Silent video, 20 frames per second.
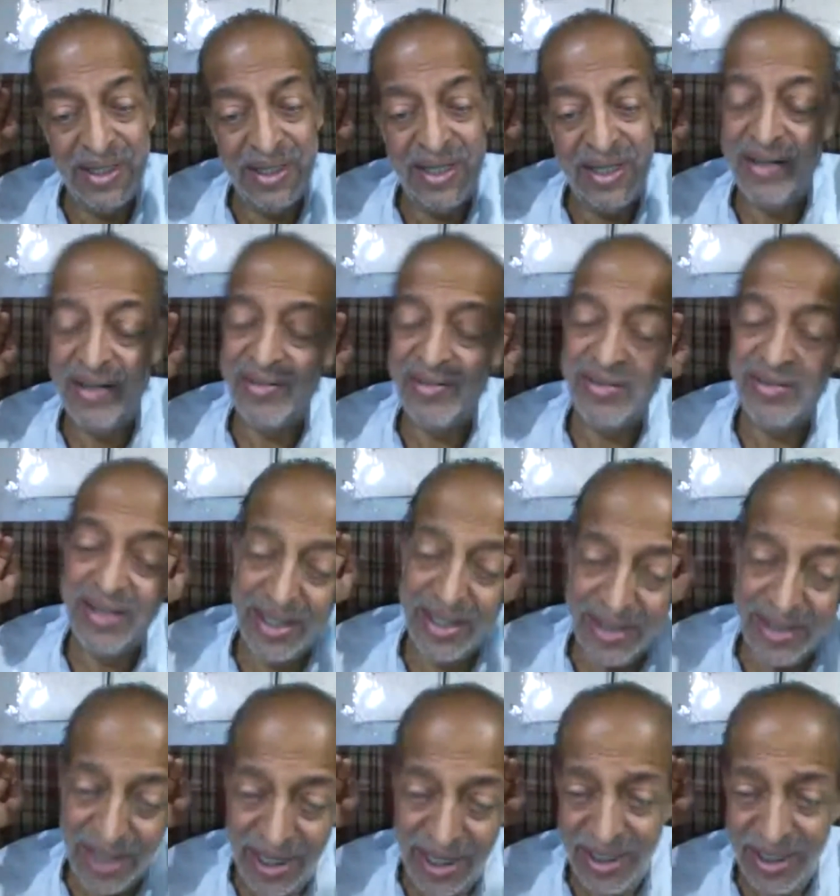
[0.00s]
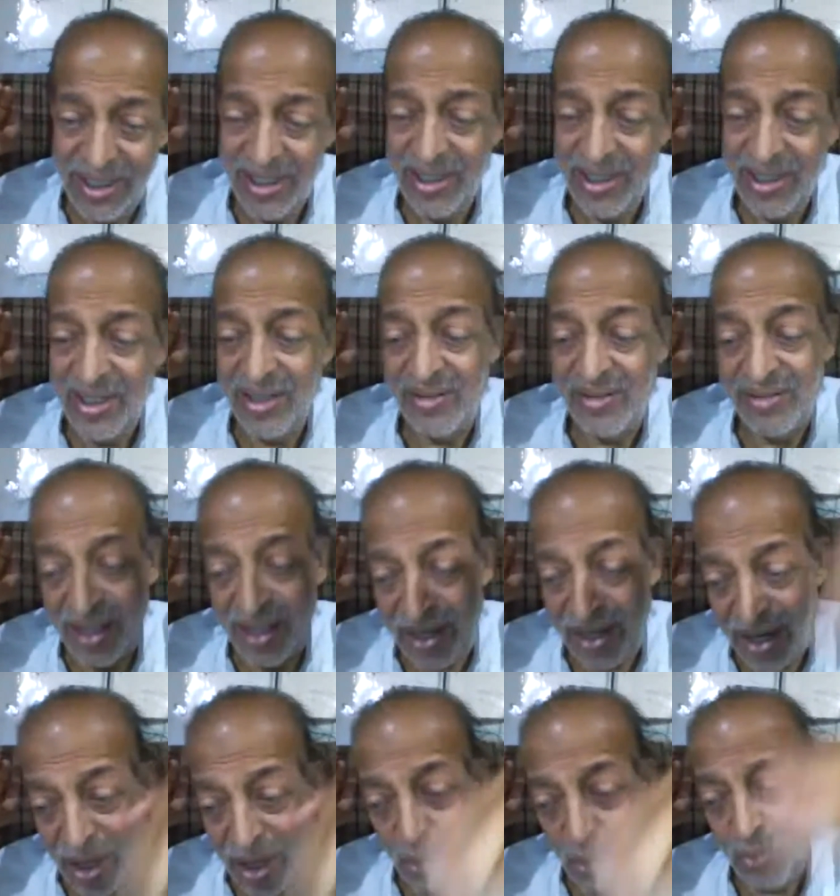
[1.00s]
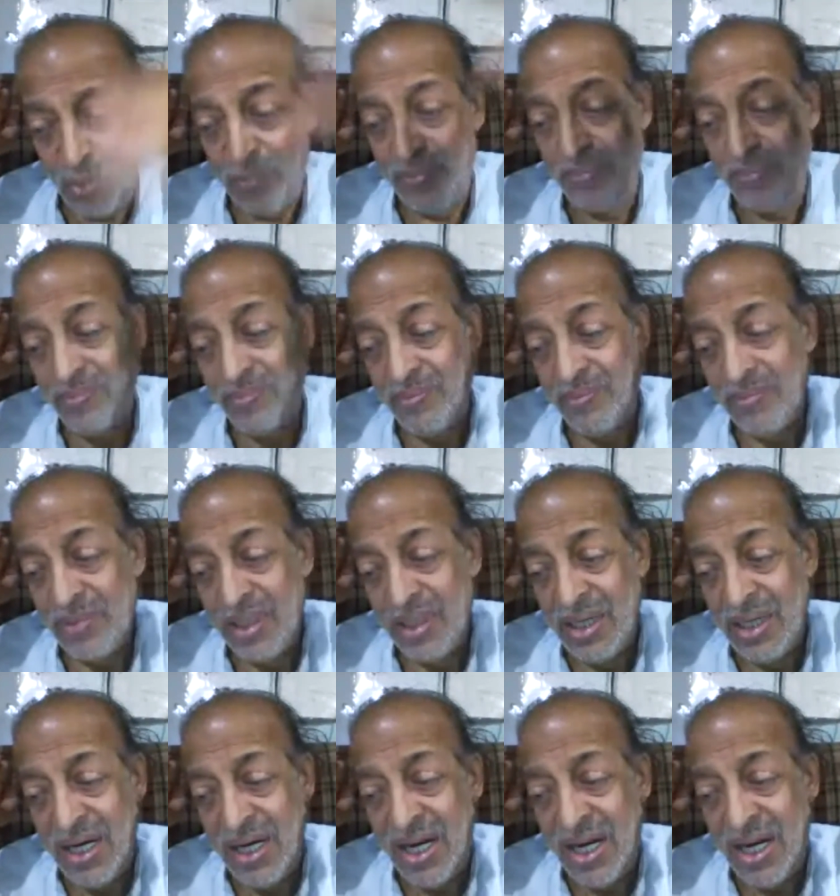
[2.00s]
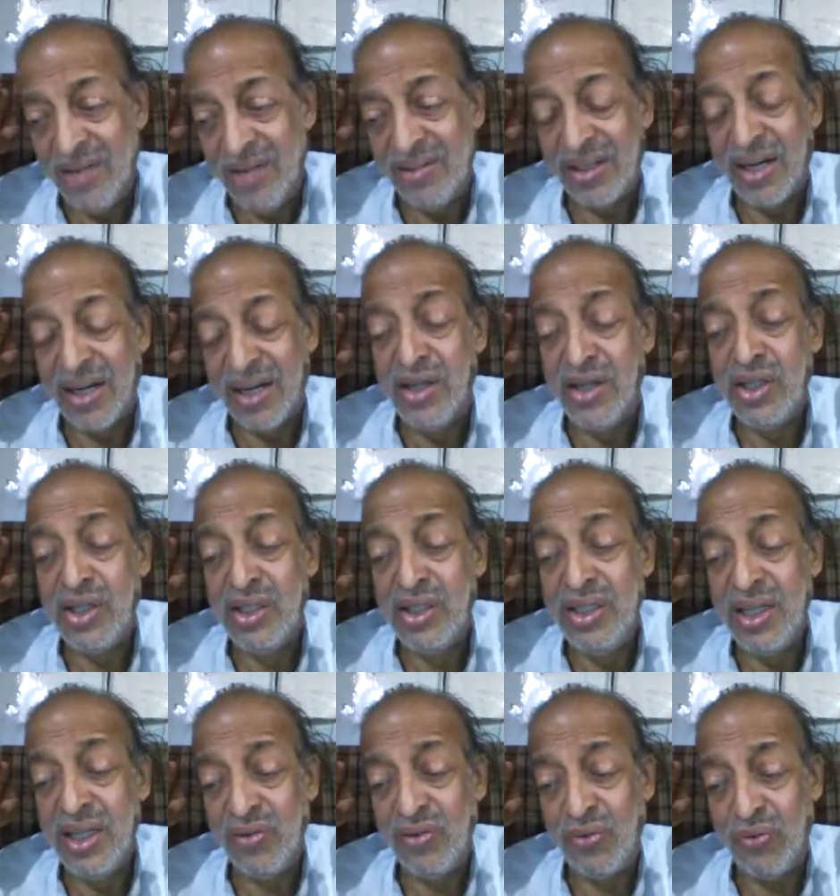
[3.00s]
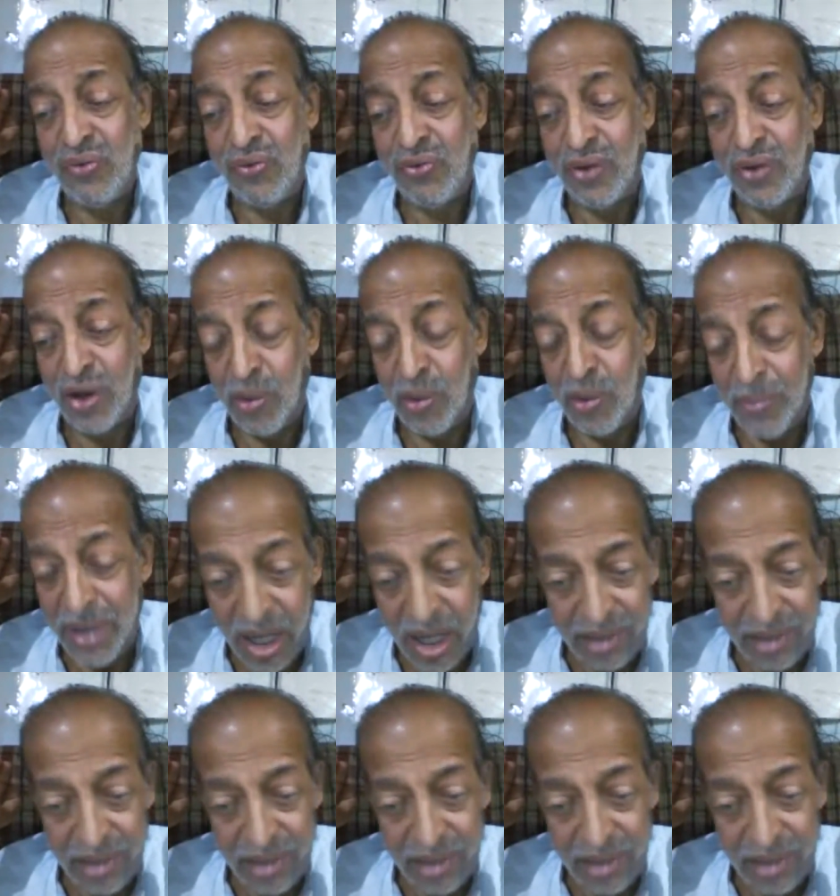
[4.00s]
It is there then, it's there now. It is a continuous phenomena.